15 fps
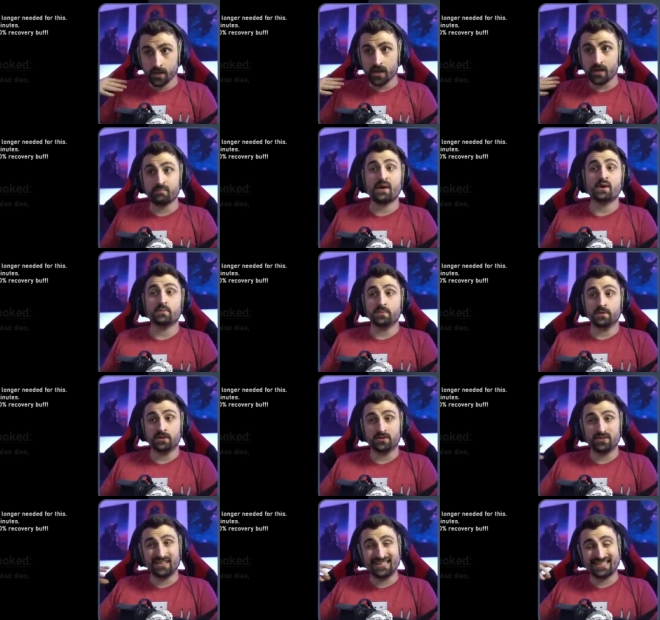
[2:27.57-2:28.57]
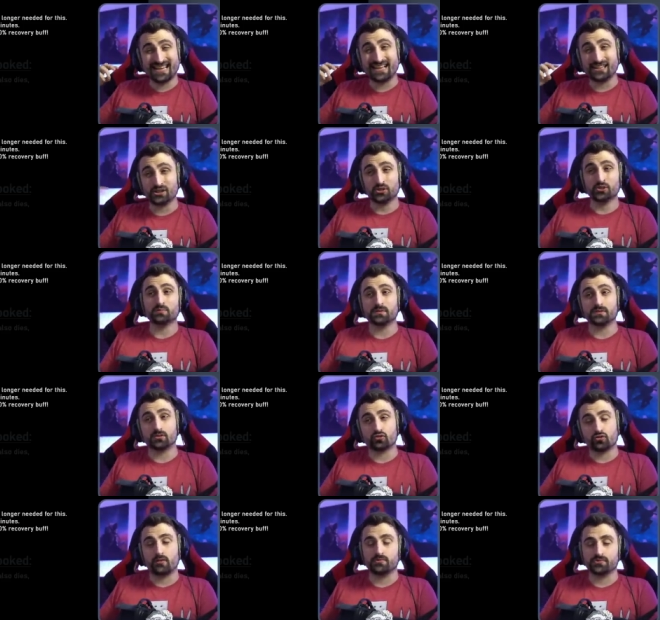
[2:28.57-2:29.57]
in my opinion, is a little
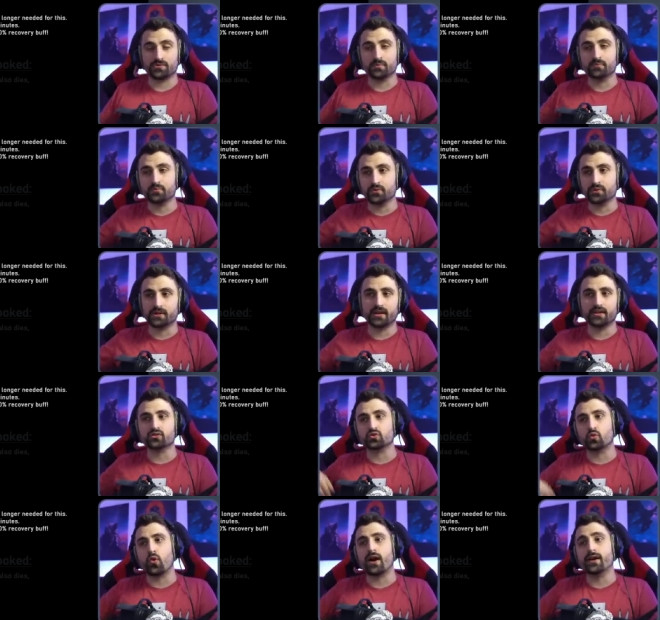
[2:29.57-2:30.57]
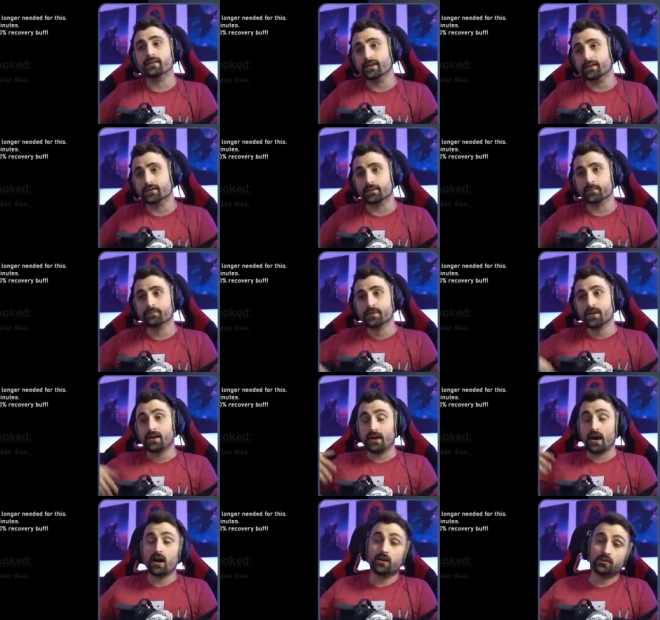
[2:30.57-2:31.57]
bit troublesome. We'll get into why later.
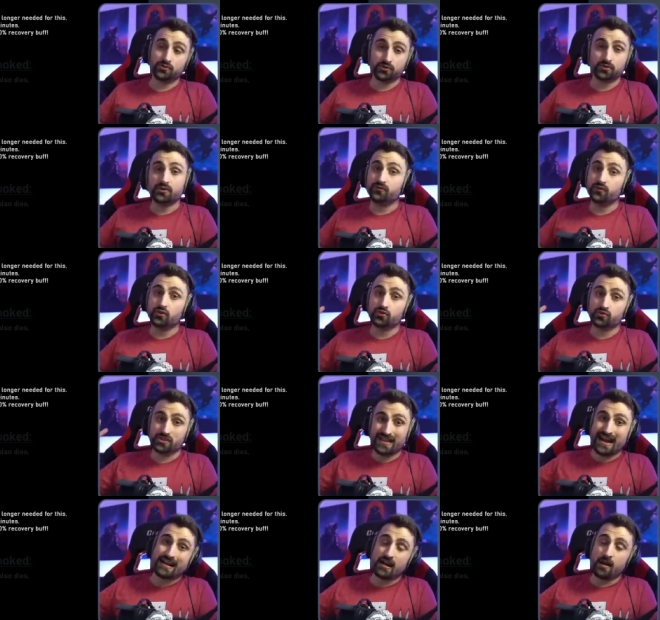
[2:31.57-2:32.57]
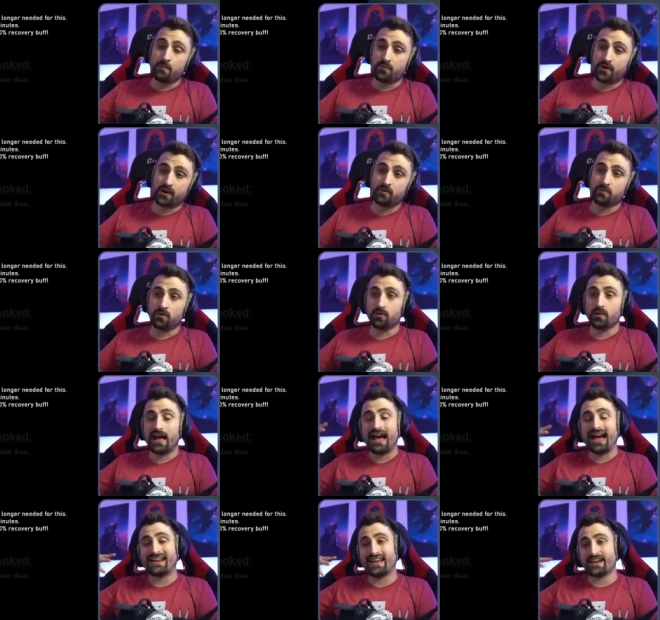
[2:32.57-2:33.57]
Uh, also, if you stack Unbreakable
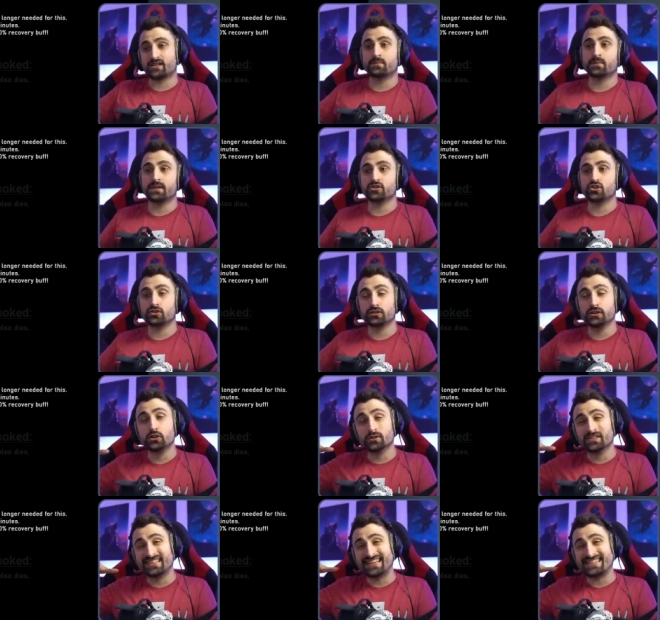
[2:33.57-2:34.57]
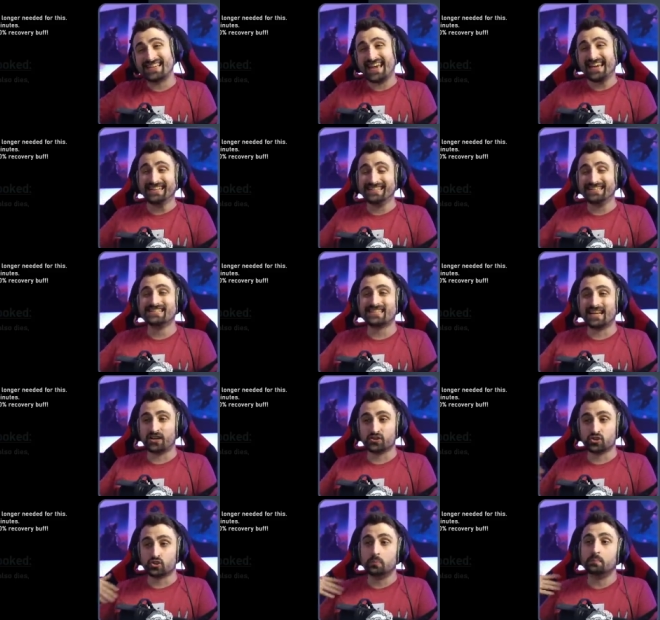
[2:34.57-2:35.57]
and Exponential, it only takes 18
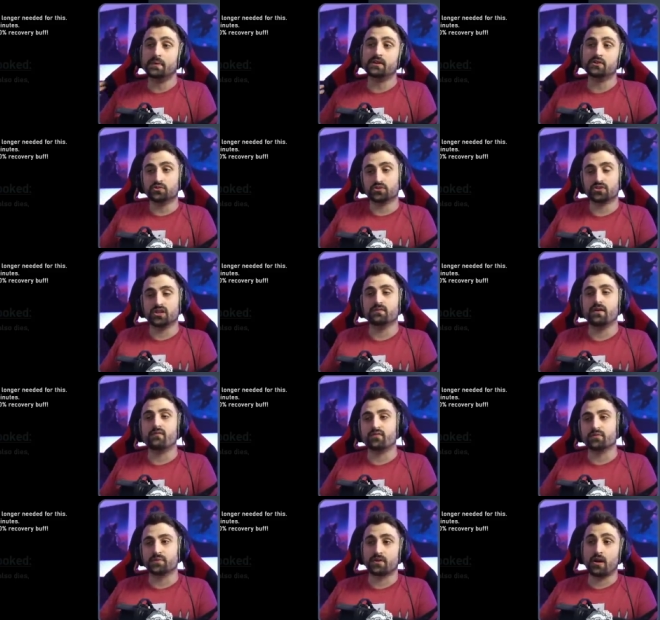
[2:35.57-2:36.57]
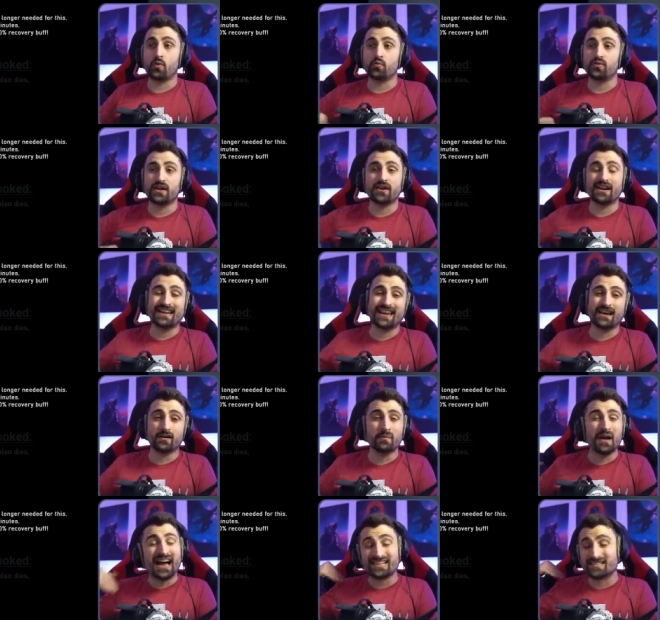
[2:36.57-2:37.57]
seconds to pick yourself up from the ground without any
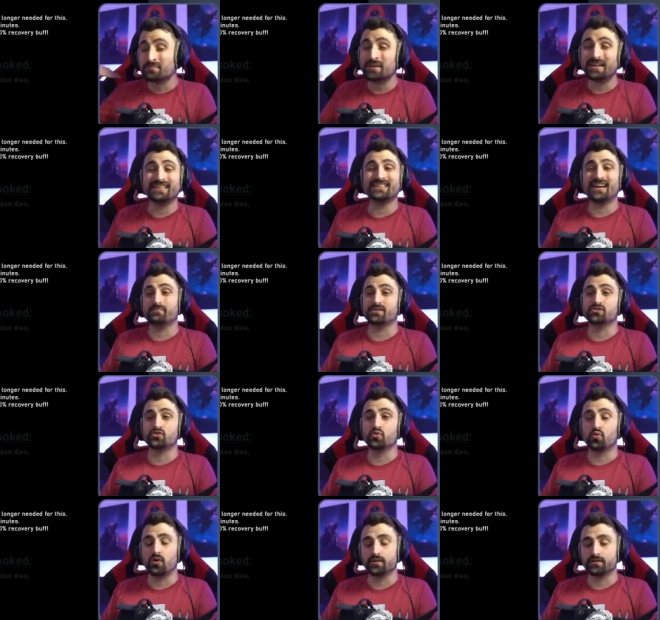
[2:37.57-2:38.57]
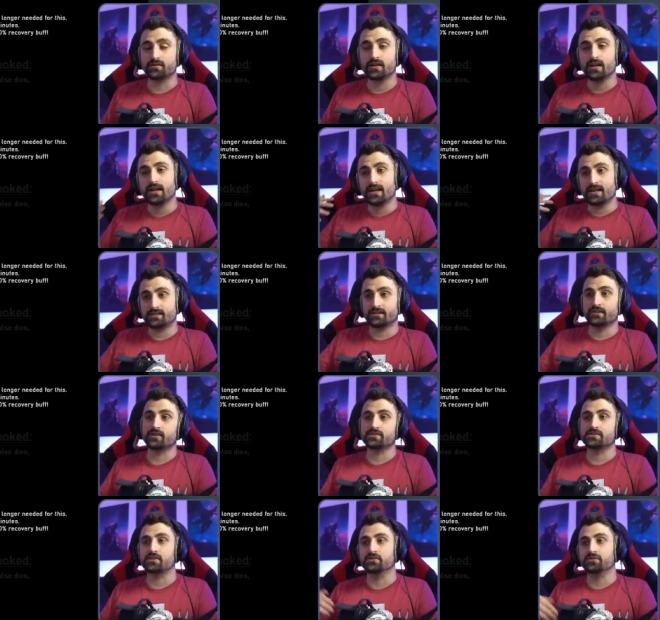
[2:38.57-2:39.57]
help as many times as you want, as
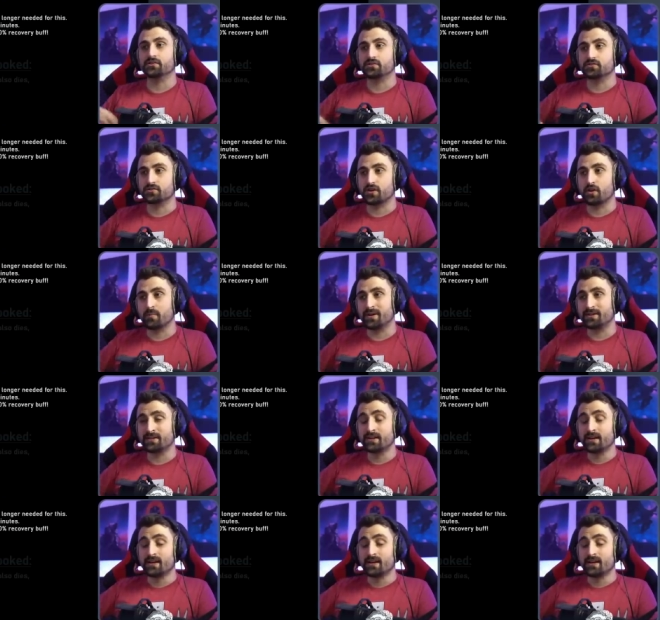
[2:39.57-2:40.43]
long as the conditions are met.